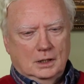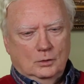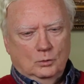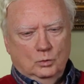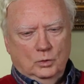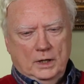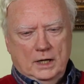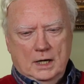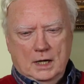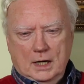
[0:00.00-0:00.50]

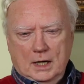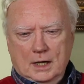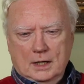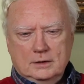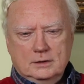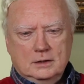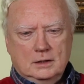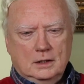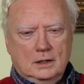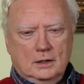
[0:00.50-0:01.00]
We
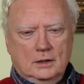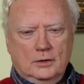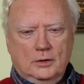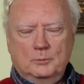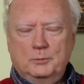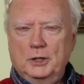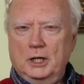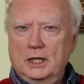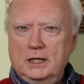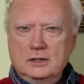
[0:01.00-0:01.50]
had the
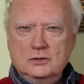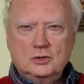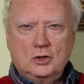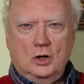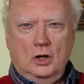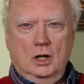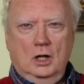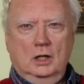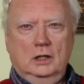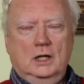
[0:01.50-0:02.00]
police
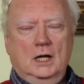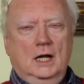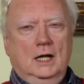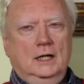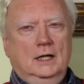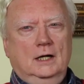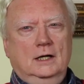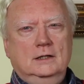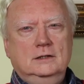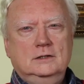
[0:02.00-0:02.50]
called
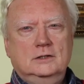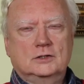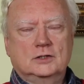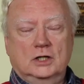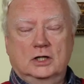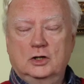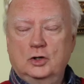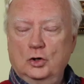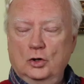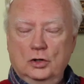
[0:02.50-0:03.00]
on us,
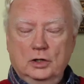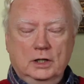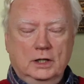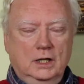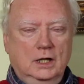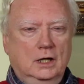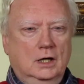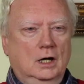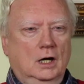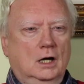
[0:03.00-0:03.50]

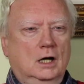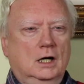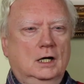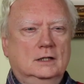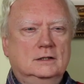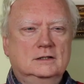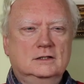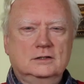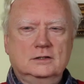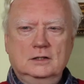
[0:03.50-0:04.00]
security
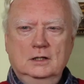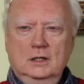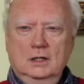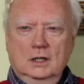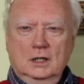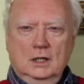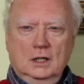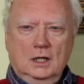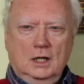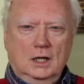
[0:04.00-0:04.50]
guards.
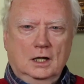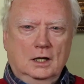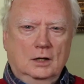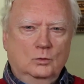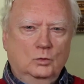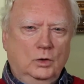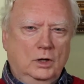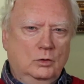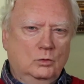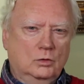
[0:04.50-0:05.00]

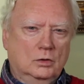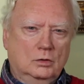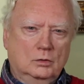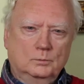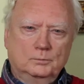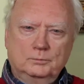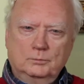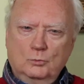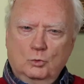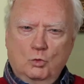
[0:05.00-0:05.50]
We
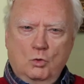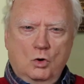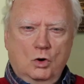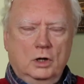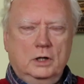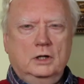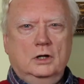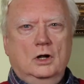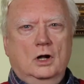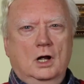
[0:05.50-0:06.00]
were
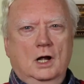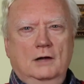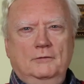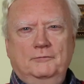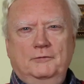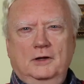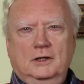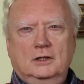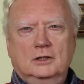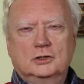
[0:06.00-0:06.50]
warned
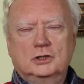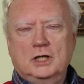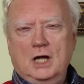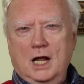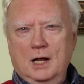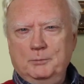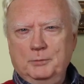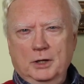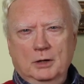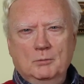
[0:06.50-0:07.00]
off at the
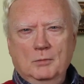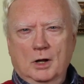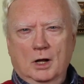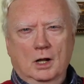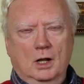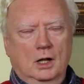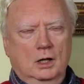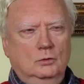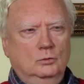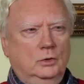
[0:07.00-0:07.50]
shopping
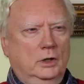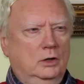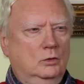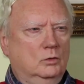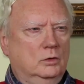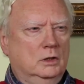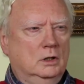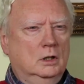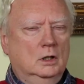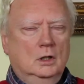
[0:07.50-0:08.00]
mall. We
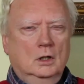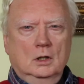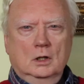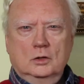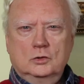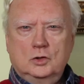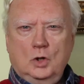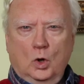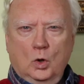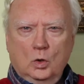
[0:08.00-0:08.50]
were
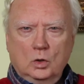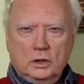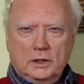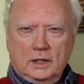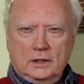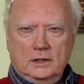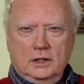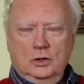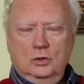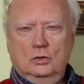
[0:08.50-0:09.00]
told
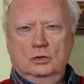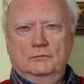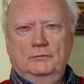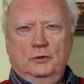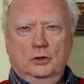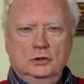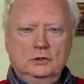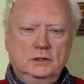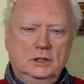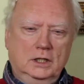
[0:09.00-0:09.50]
at the
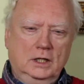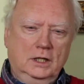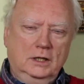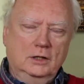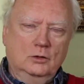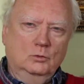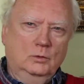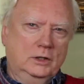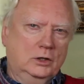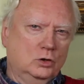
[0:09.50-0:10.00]
university
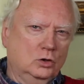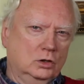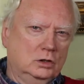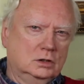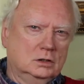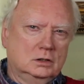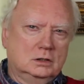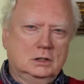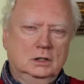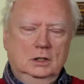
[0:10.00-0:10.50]
that we
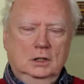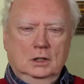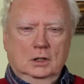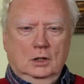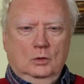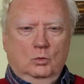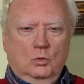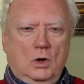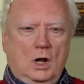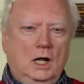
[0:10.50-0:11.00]
couldn't
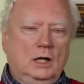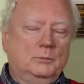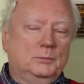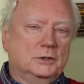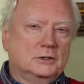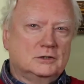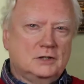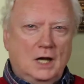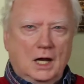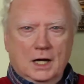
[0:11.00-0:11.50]
walk
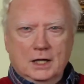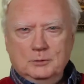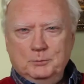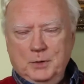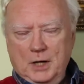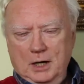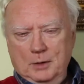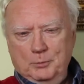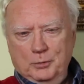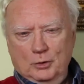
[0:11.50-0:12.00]
beside
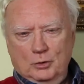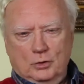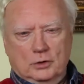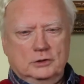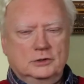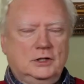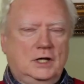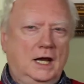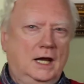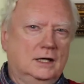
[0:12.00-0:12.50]
people or
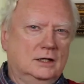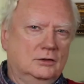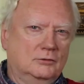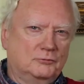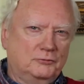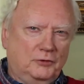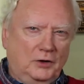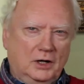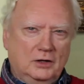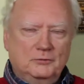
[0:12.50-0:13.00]
stand in
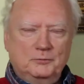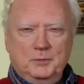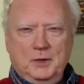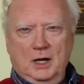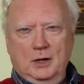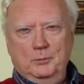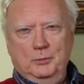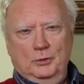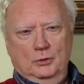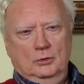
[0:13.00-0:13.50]
front of
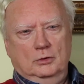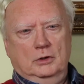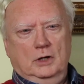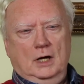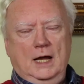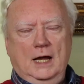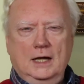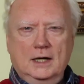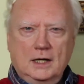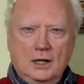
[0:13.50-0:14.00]
people or
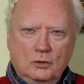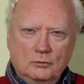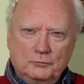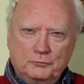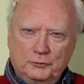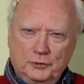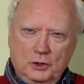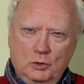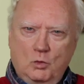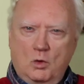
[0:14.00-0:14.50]
hand out
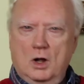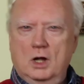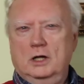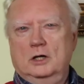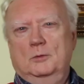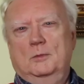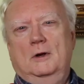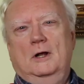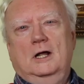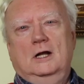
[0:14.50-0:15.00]
free
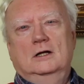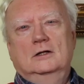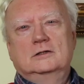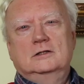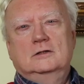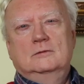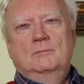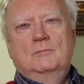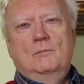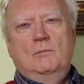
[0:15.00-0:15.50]
water
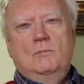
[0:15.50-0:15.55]
bottles.